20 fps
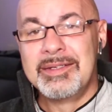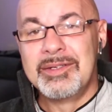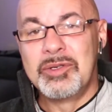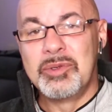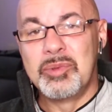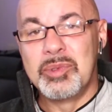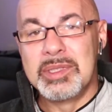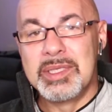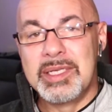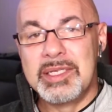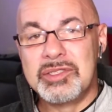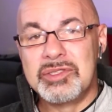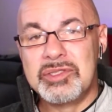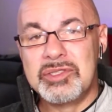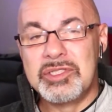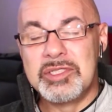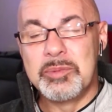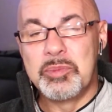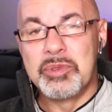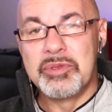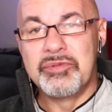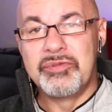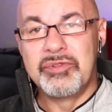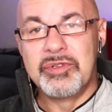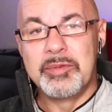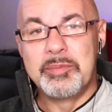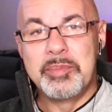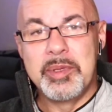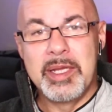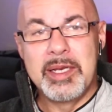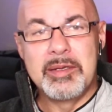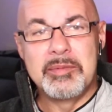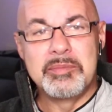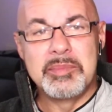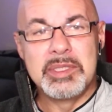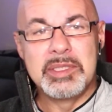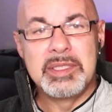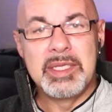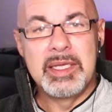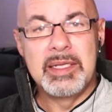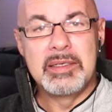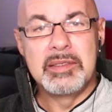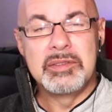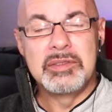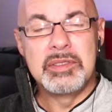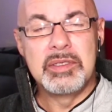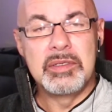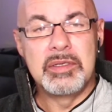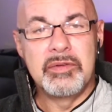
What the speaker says: her relationship with Flip Benham, but then